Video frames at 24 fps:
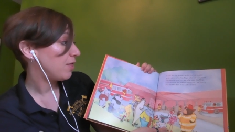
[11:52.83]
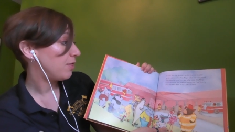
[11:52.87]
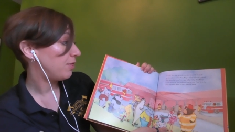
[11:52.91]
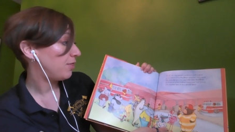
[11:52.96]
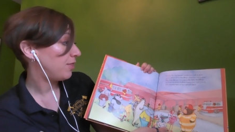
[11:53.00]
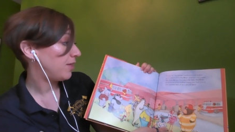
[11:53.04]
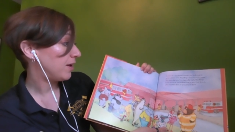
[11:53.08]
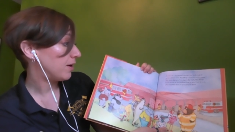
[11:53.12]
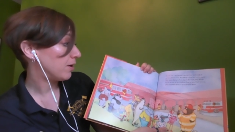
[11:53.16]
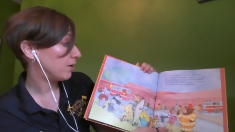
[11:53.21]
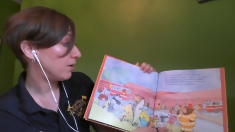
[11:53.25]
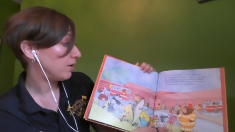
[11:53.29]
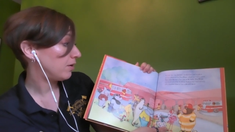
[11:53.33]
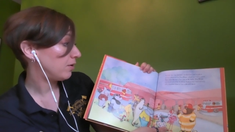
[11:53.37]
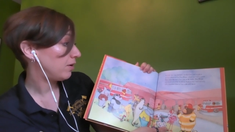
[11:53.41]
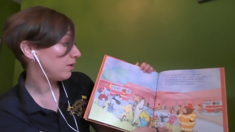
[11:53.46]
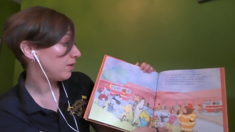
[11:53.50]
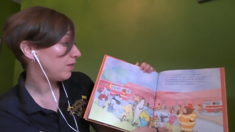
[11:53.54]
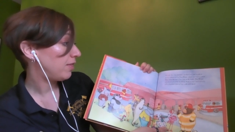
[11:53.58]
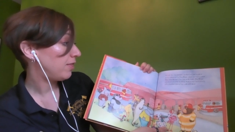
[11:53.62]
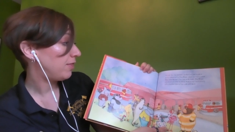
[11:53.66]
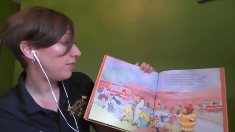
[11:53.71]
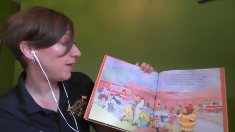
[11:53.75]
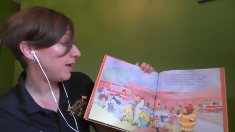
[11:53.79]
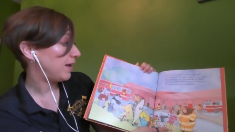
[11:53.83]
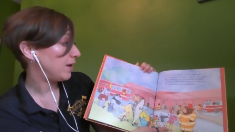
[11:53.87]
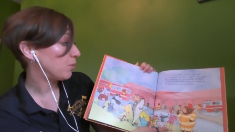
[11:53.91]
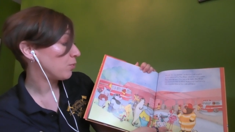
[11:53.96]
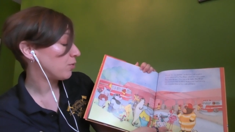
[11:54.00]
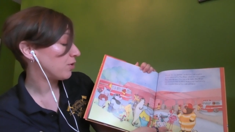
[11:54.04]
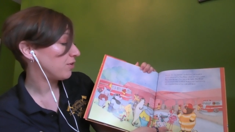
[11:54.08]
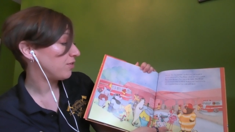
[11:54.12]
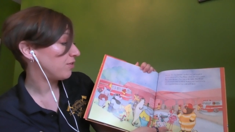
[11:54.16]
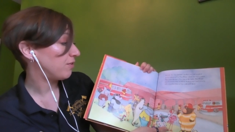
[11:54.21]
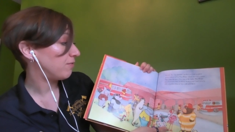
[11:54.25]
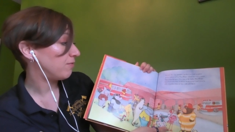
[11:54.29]
There, they
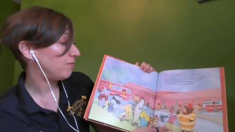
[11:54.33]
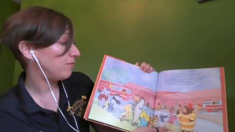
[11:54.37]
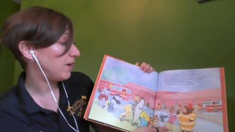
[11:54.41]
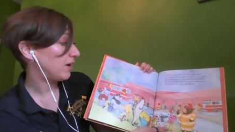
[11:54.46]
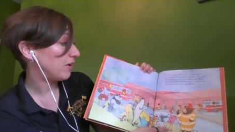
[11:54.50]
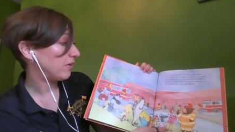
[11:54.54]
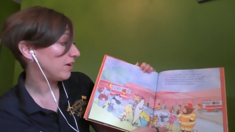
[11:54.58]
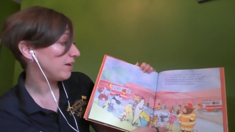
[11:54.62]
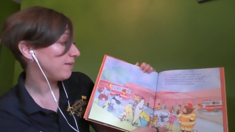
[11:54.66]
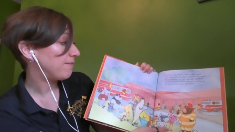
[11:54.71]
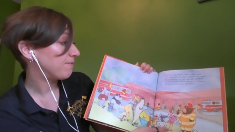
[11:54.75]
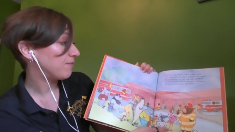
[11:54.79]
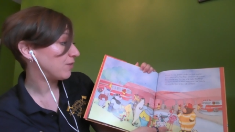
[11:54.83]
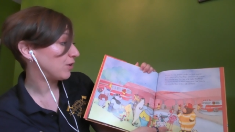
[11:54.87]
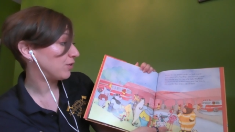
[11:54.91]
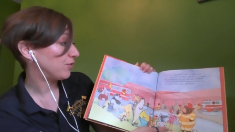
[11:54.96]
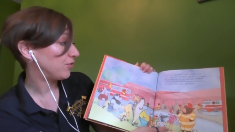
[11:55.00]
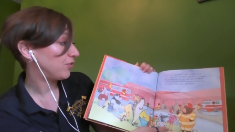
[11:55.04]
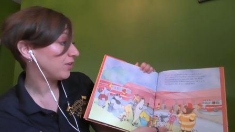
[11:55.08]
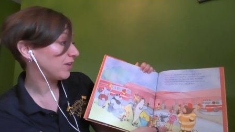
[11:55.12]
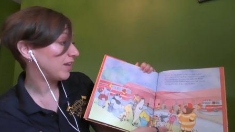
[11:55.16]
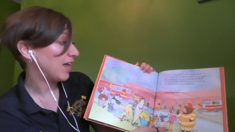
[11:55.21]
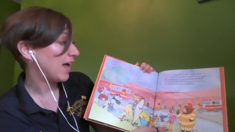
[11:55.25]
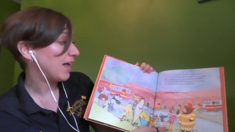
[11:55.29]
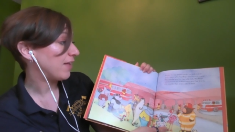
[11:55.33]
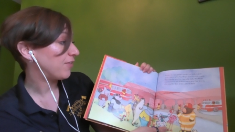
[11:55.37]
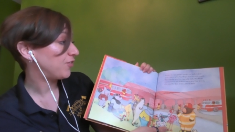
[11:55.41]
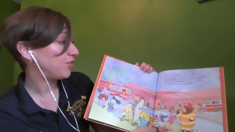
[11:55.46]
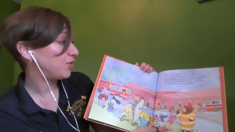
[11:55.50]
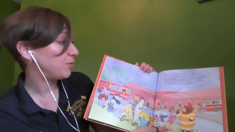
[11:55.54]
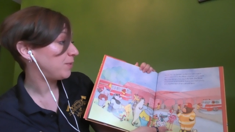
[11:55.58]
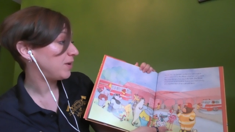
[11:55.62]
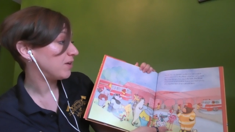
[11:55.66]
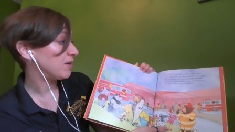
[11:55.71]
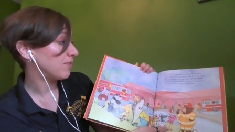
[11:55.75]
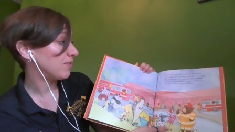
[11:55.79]
were the very first class
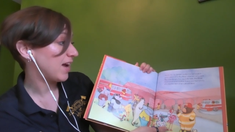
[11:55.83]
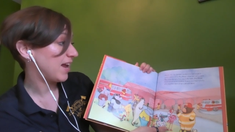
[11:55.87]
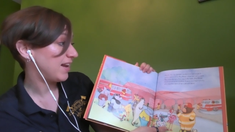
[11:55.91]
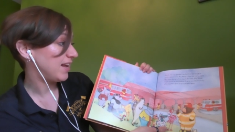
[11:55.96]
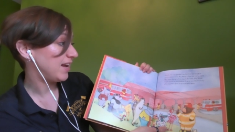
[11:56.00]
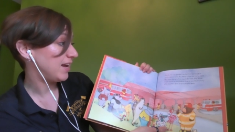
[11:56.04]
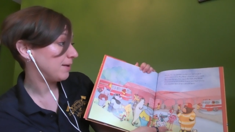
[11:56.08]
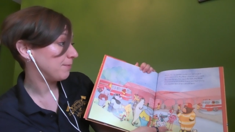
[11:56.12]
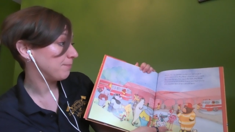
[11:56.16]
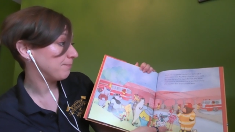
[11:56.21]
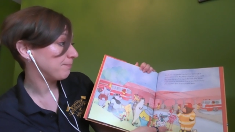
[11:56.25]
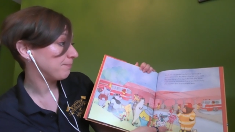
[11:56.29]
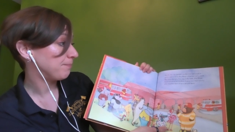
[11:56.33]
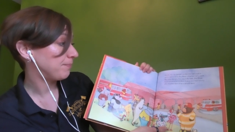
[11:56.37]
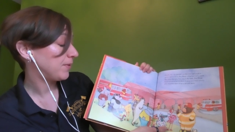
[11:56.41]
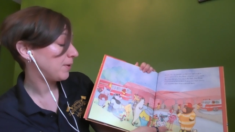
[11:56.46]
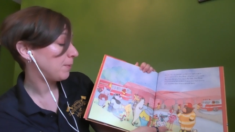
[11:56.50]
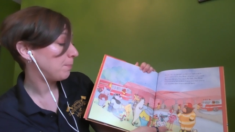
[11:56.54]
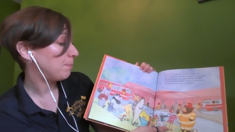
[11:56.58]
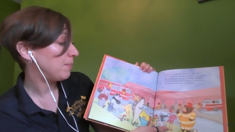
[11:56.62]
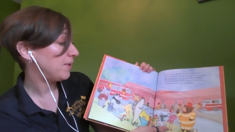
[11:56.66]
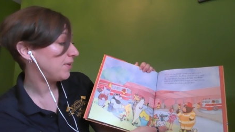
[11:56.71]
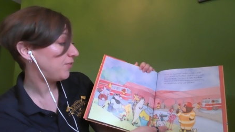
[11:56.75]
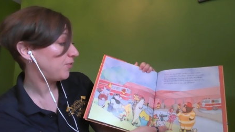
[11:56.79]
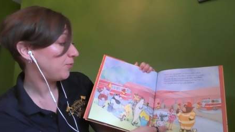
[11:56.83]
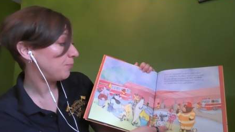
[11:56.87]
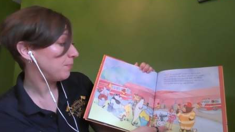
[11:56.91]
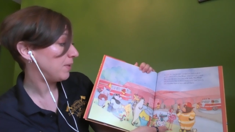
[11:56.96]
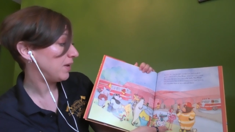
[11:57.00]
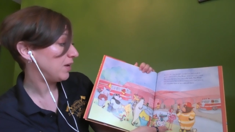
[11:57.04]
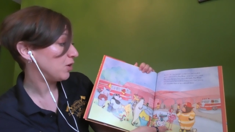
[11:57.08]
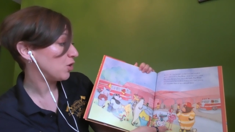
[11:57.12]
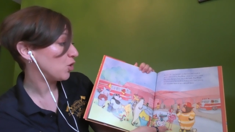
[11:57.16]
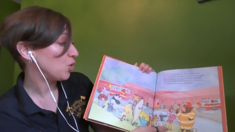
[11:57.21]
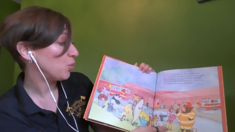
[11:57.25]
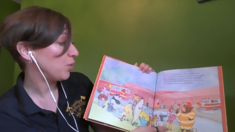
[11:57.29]
to be ready. Miss
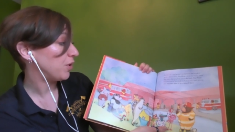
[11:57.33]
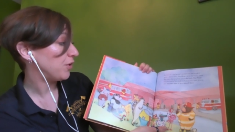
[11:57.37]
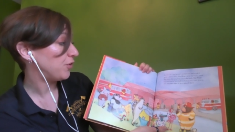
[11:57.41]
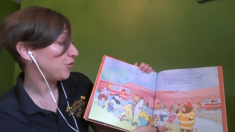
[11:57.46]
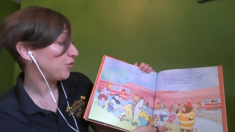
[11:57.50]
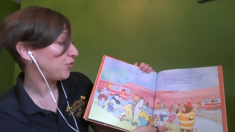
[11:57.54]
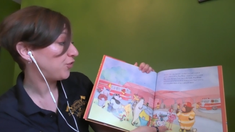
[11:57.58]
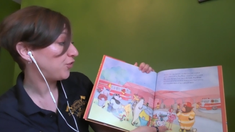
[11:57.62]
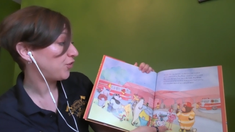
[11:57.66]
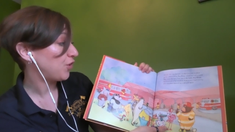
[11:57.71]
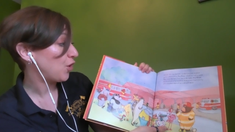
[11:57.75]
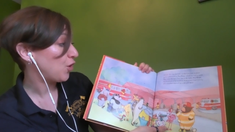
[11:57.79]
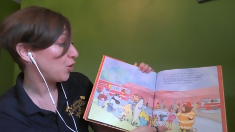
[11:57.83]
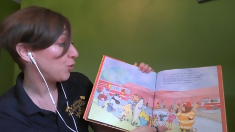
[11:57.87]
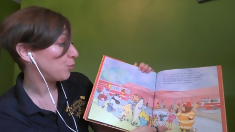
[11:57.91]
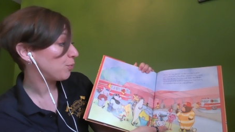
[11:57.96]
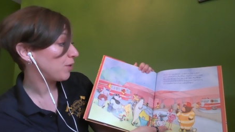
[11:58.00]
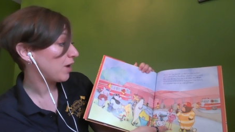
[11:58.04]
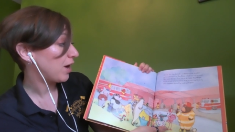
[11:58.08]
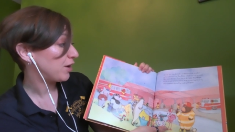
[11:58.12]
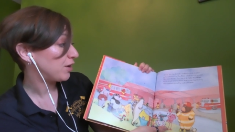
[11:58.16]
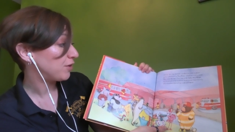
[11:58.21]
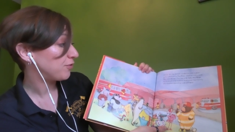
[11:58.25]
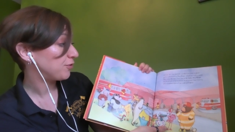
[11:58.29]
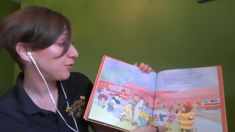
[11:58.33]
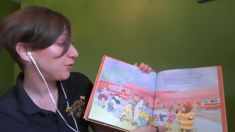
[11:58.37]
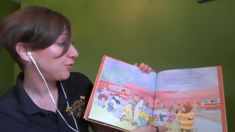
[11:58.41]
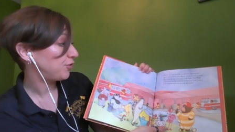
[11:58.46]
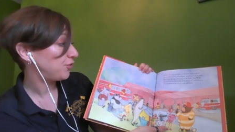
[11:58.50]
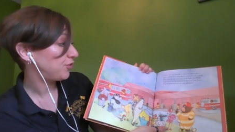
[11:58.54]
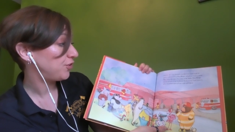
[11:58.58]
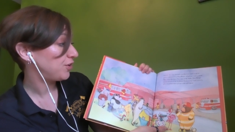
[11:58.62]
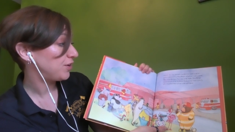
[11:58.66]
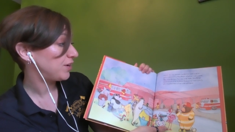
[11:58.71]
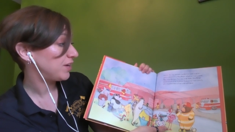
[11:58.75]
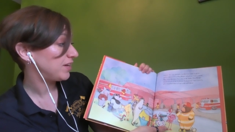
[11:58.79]
Mingo was so proud of her
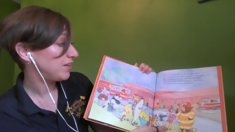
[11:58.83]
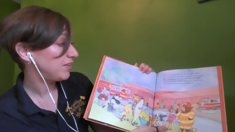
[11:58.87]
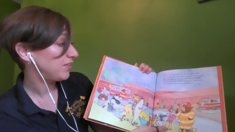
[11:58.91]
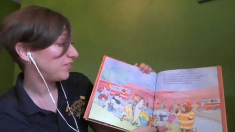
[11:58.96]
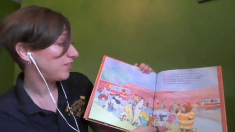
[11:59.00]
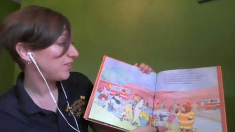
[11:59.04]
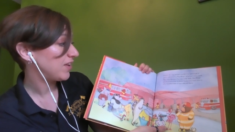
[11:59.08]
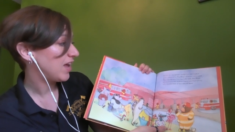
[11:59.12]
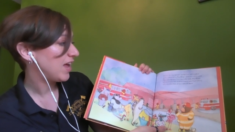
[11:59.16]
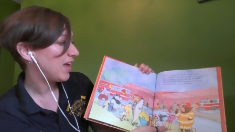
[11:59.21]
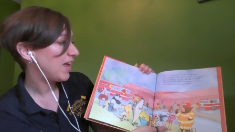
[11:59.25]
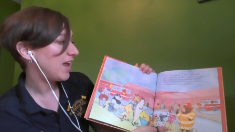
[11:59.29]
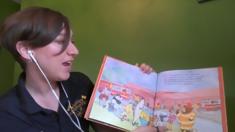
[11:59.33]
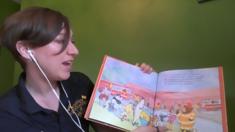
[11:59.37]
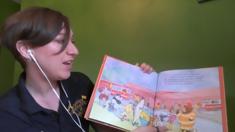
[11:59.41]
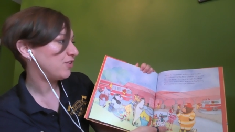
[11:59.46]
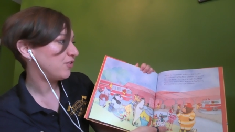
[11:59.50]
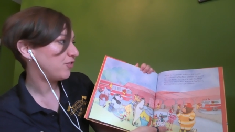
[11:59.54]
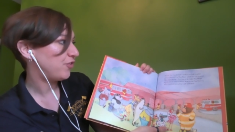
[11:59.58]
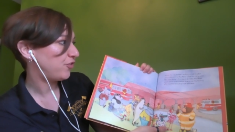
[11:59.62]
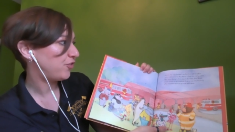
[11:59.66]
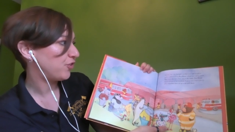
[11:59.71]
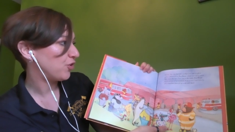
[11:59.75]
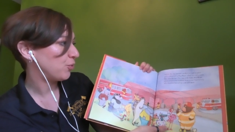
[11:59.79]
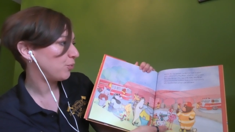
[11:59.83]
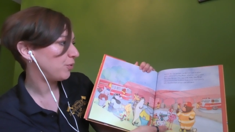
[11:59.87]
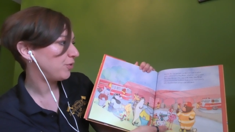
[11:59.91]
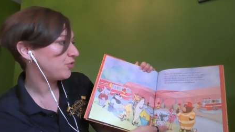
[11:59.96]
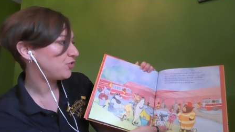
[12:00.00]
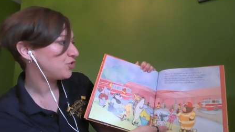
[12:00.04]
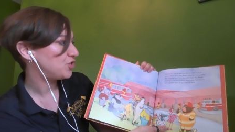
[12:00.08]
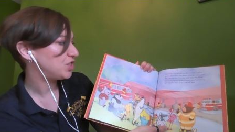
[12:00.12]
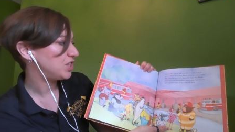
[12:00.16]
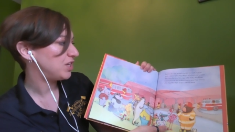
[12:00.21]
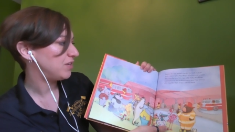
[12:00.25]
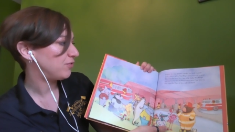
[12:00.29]
students, and so
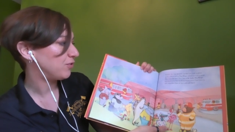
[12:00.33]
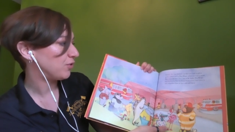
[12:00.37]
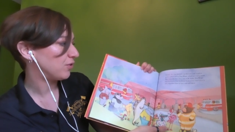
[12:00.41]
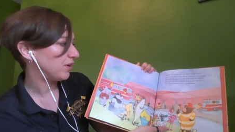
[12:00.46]
was Chief